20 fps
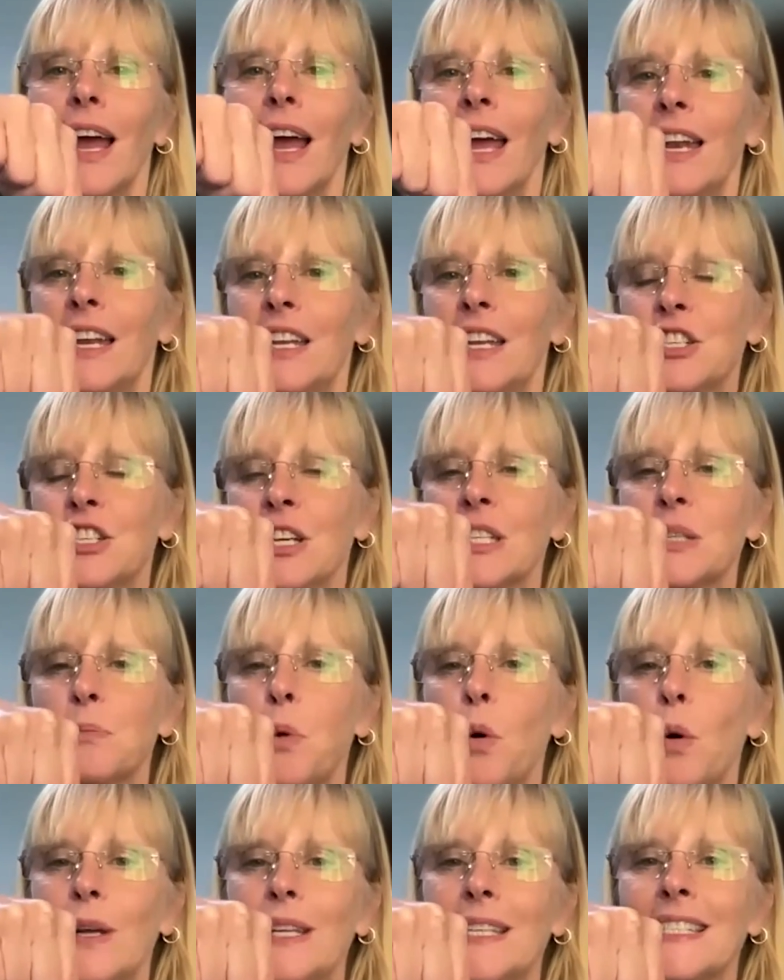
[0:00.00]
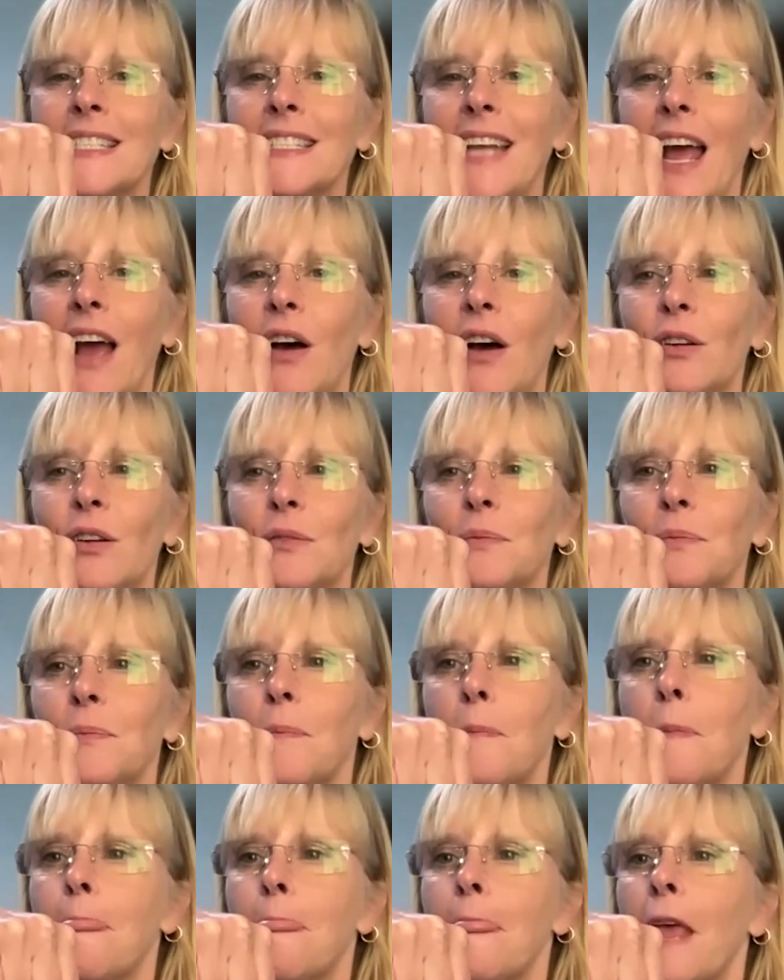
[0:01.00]
and it just points down.
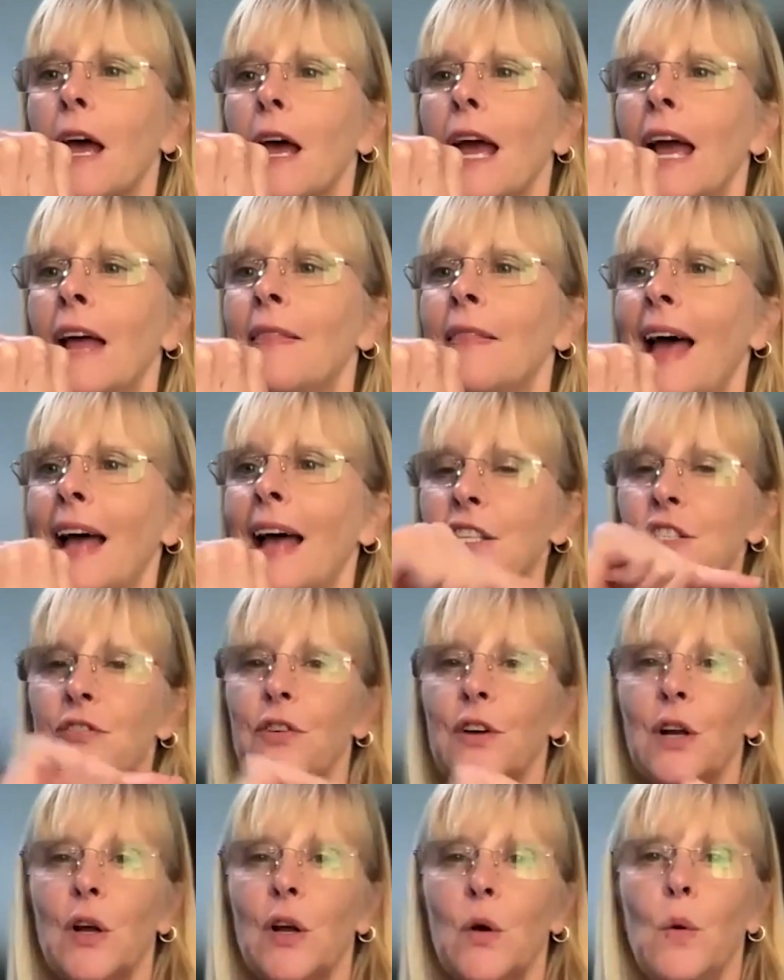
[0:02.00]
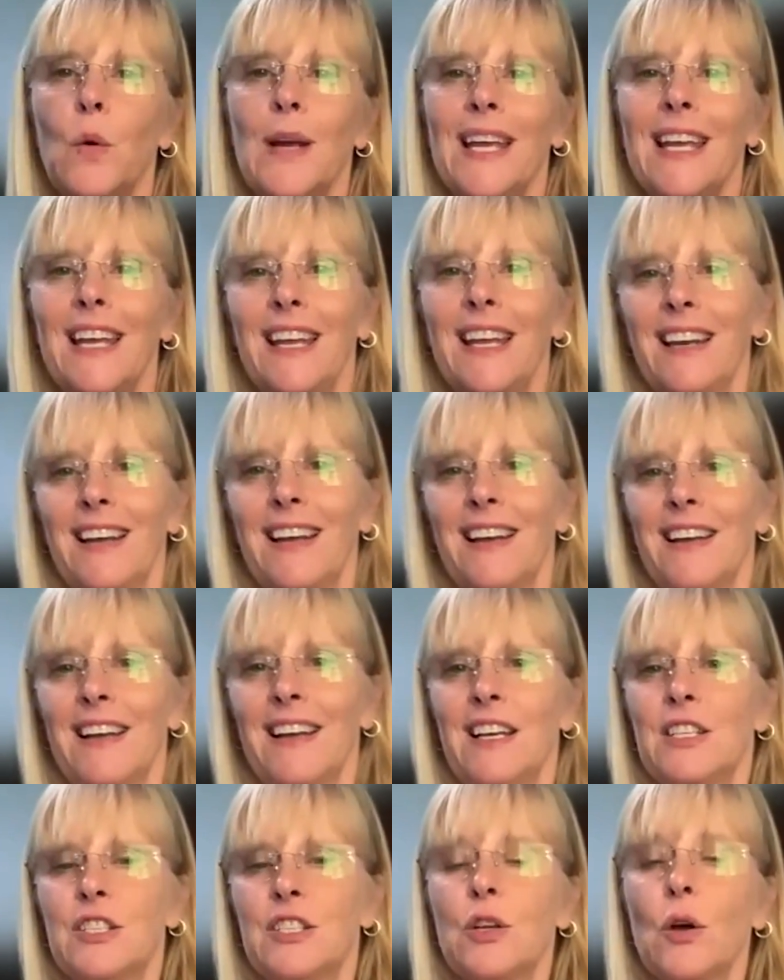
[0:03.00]
And that's for queen.
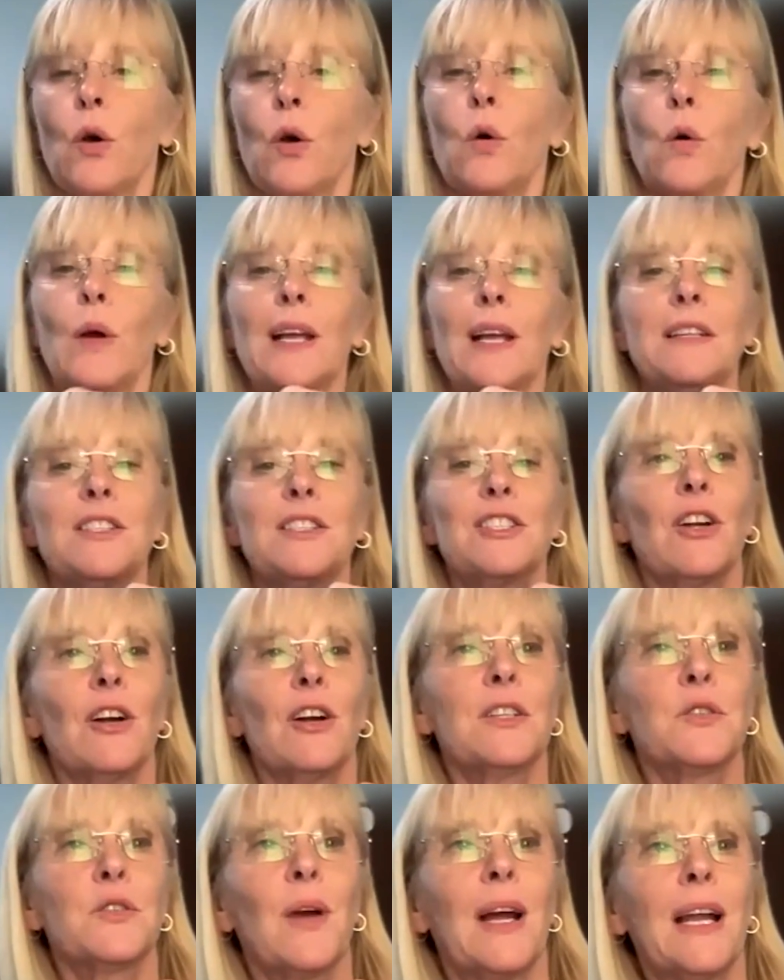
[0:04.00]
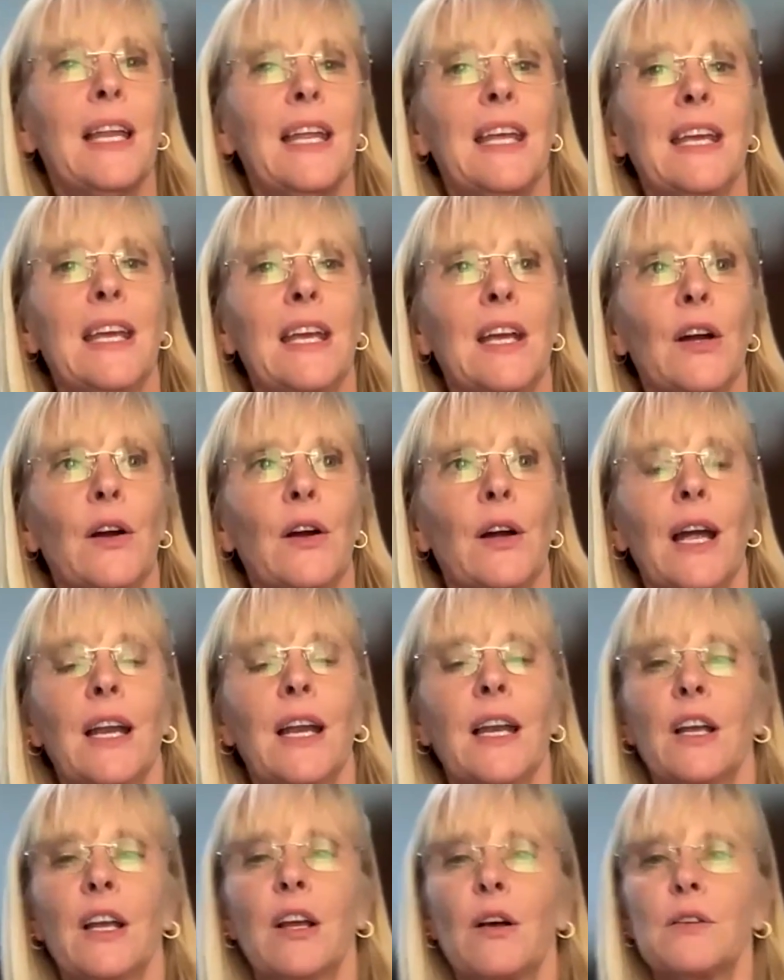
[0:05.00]
So queen starts right here
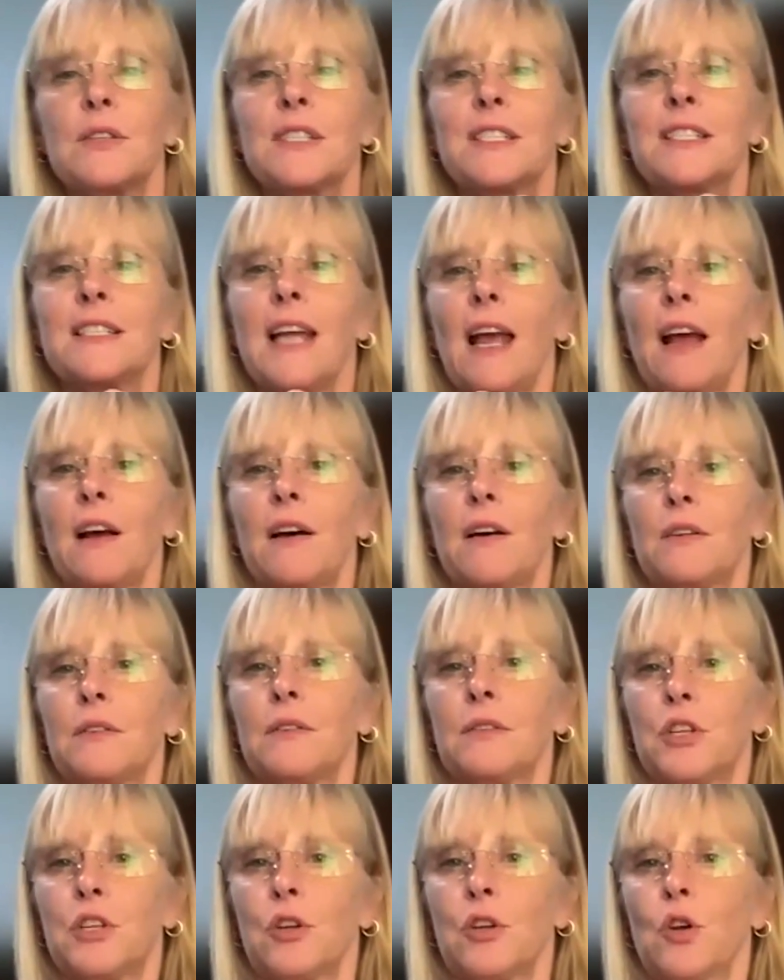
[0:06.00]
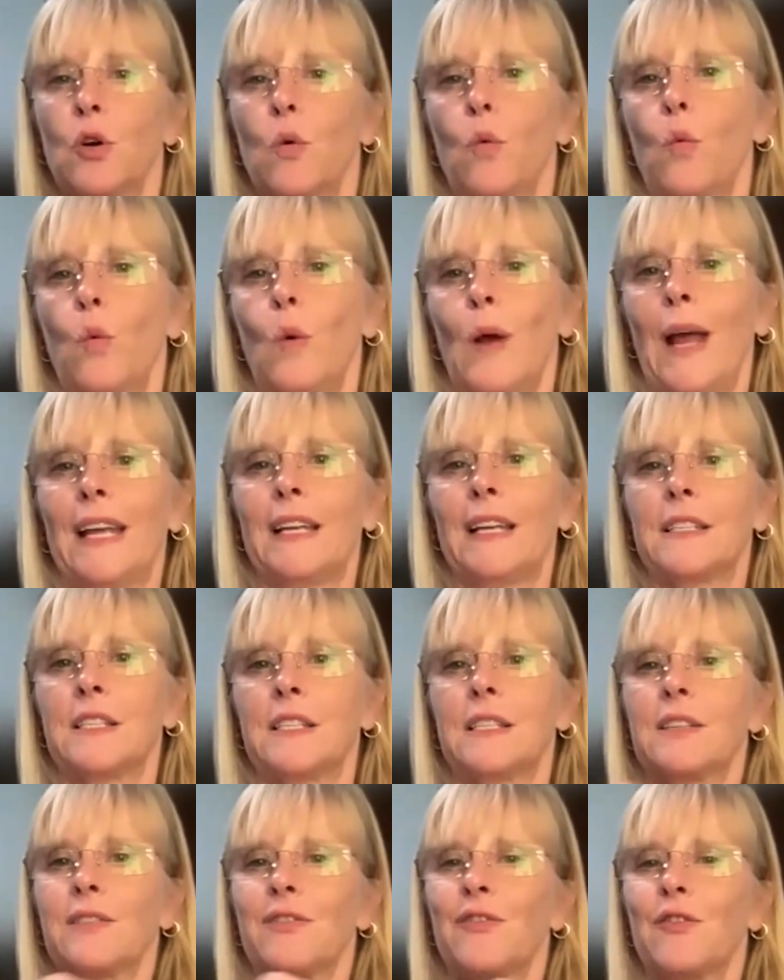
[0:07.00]
and it goes down to your
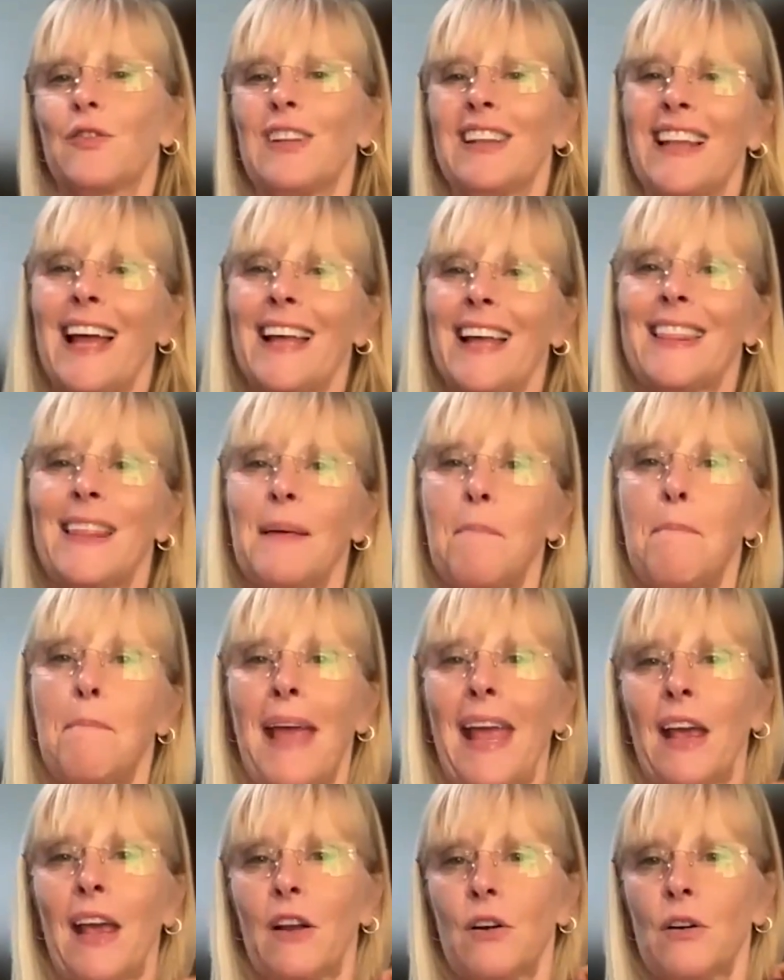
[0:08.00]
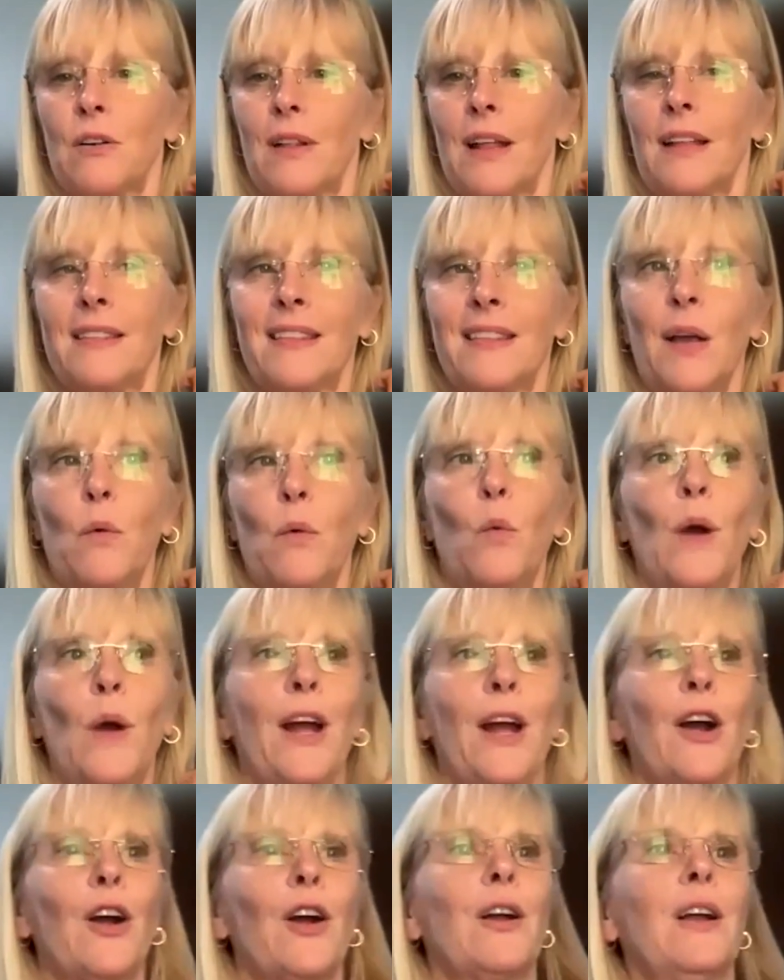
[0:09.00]
waist, like the banner that they
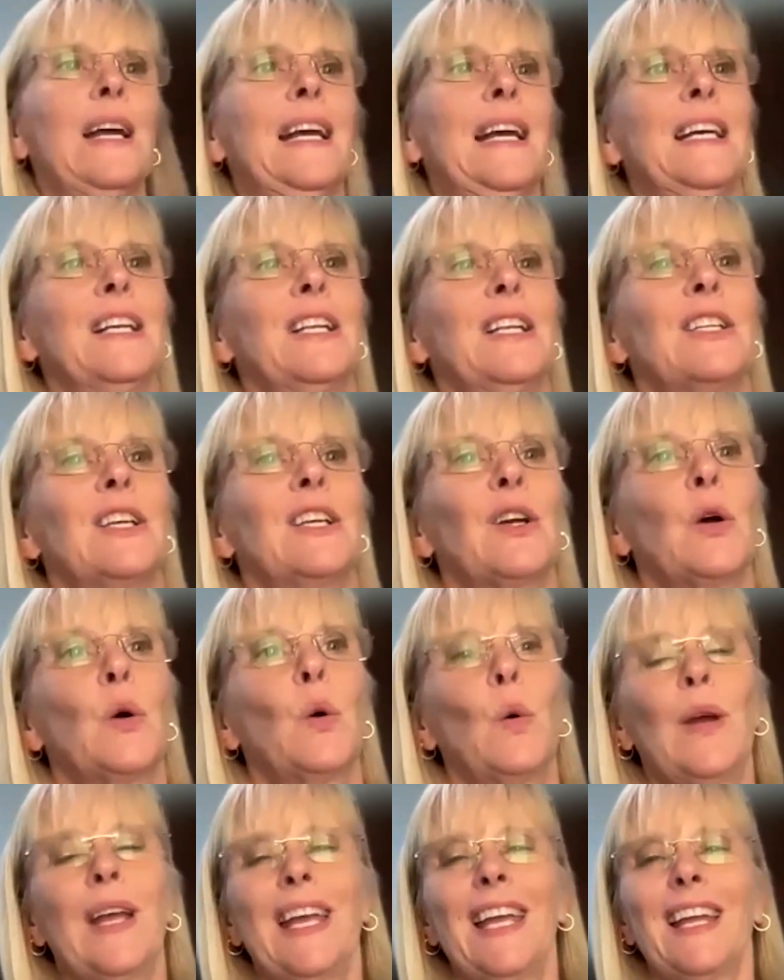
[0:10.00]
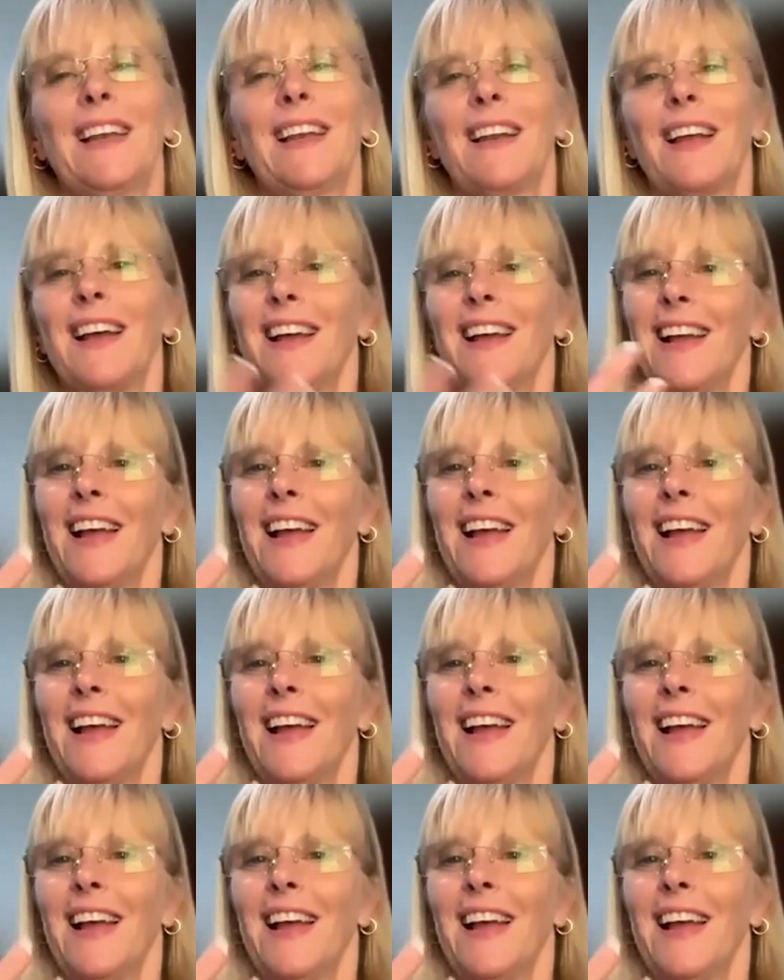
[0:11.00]
wear, the queen.